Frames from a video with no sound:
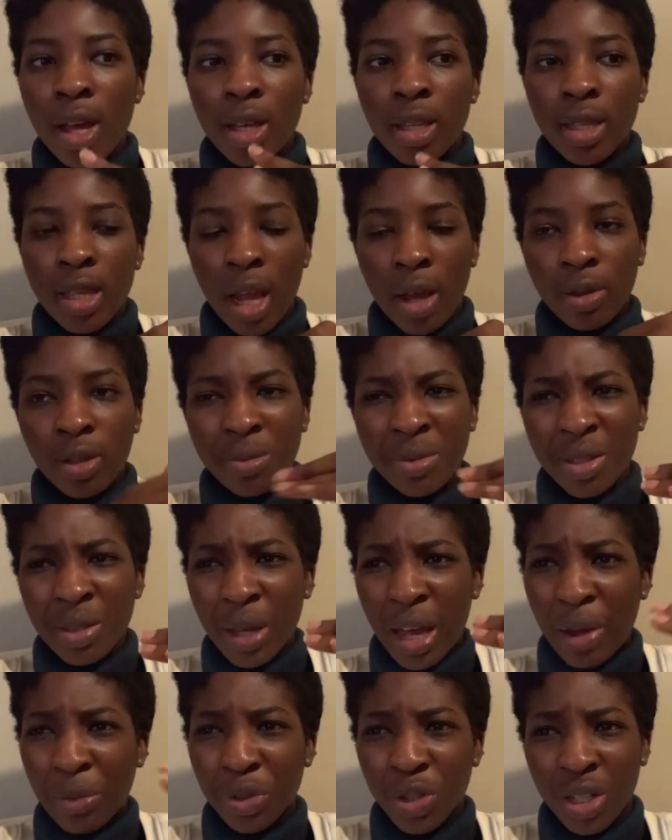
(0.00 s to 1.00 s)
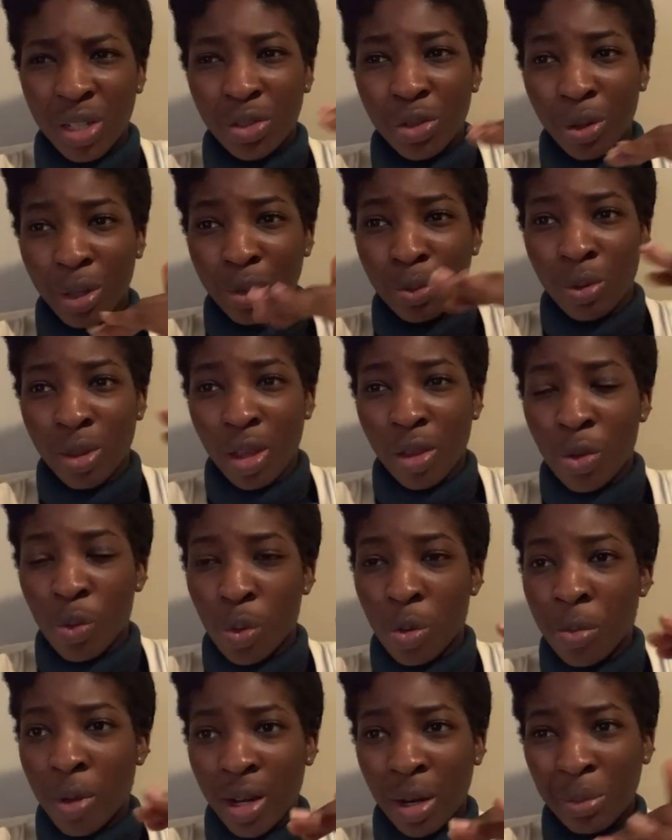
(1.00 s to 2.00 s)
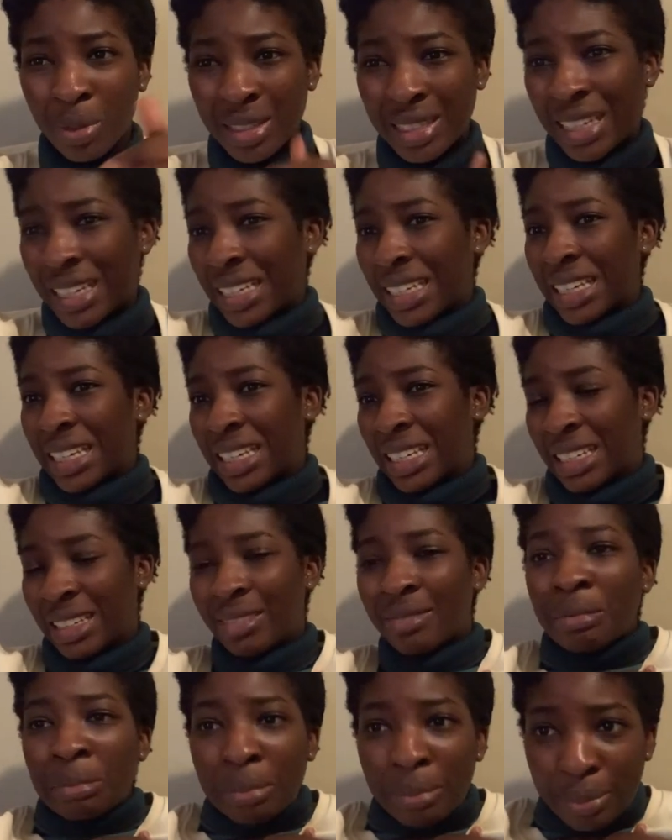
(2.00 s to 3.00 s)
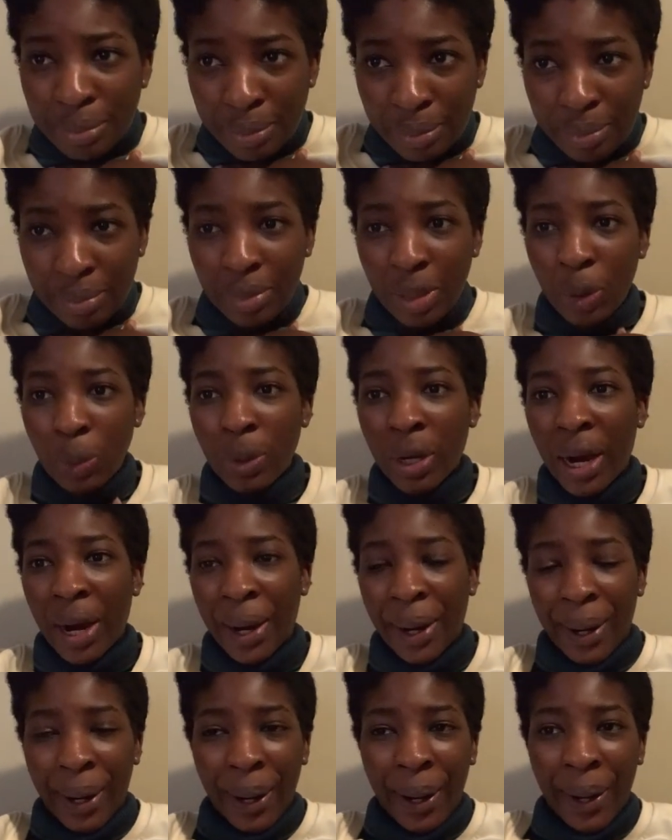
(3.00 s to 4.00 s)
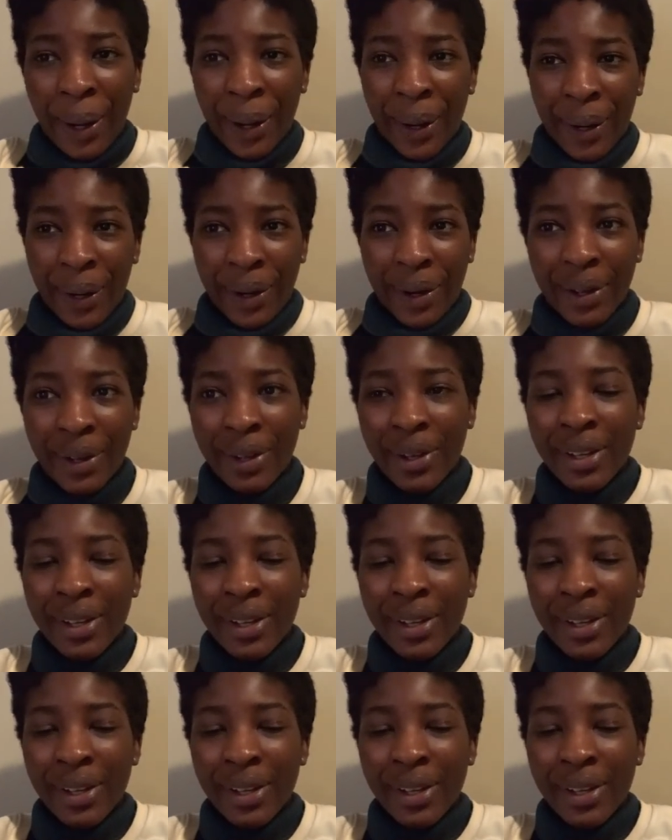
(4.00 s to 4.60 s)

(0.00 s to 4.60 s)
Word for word: Now, sometimes how she interacts with other women, I'm just like, eat. Okay.